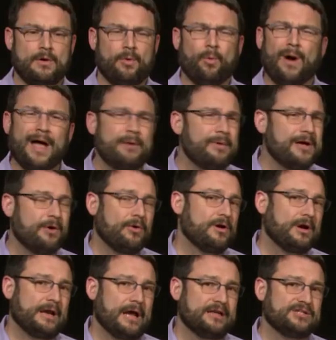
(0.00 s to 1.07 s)
Why we
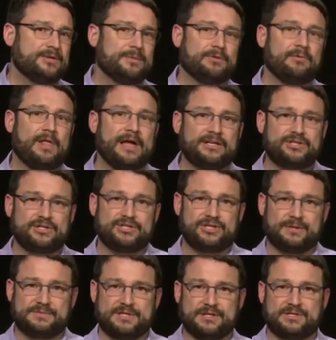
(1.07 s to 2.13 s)
organize human
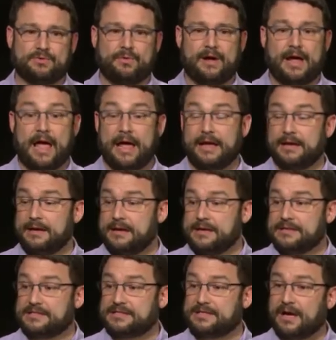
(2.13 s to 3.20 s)
relationships this way. I
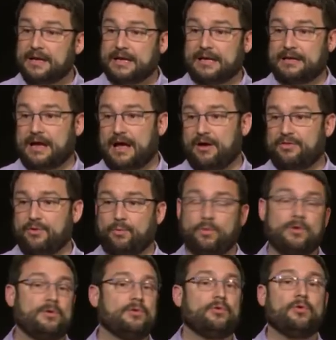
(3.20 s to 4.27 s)
studied how the
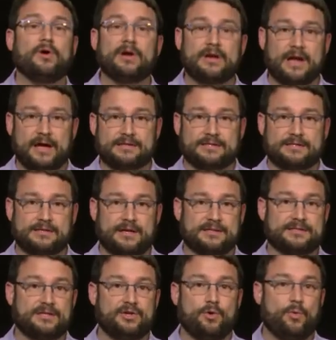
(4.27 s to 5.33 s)
world organizes
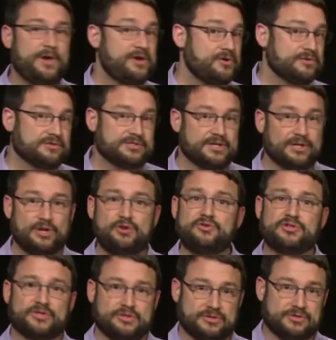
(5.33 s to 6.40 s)
us into winners and
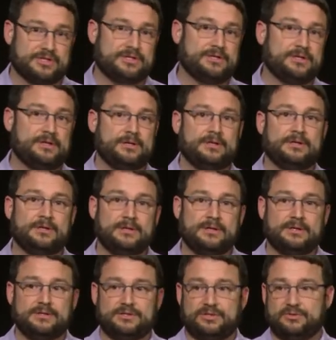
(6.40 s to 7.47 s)
losers,
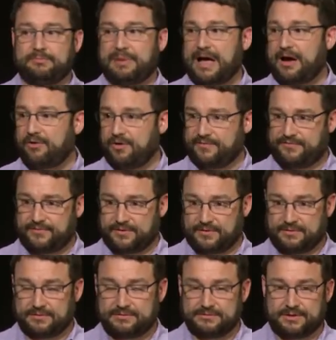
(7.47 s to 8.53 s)
to
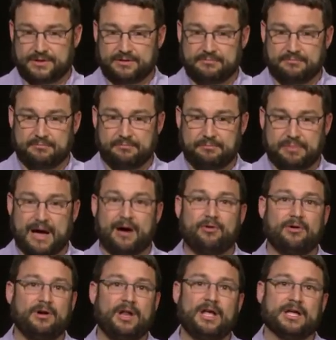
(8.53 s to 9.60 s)
powerful and
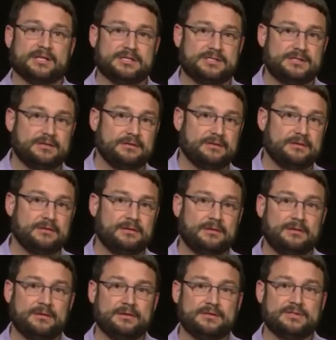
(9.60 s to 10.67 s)
powerless,
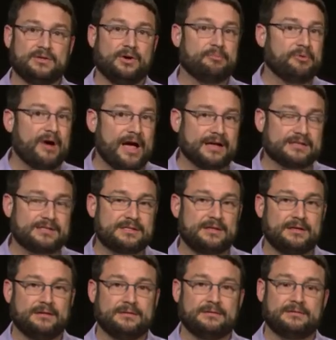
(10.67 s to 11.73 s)
to oppressed
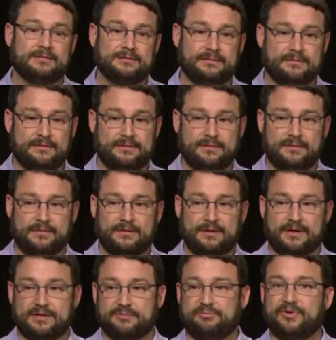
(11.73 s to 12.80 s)

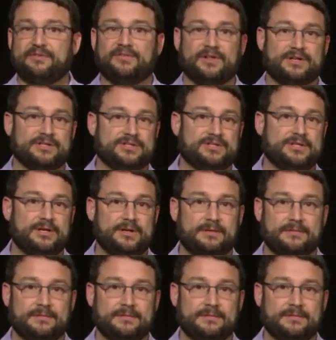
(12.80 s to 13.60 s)
and to privileged.